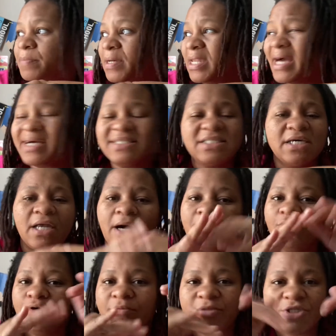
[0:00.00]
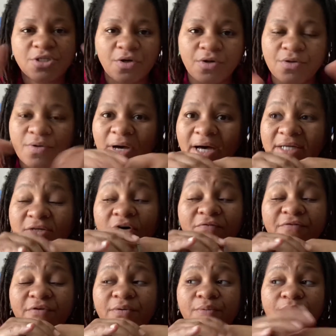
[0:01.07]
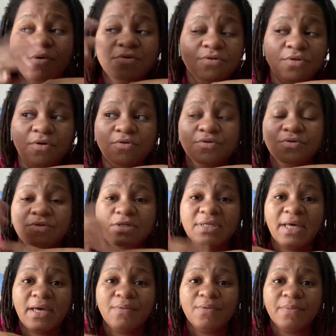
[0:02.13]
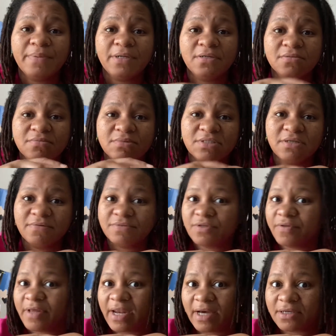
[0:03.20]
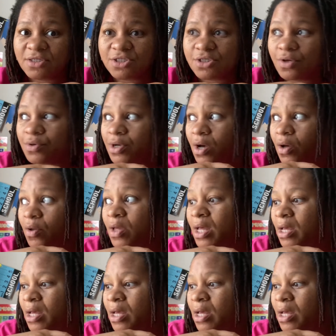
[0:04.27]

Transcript: But like I said, I'm going to be showing you guys, hopefully when we go to the grocery store today, we can pick up some stuff so that I can show y'all.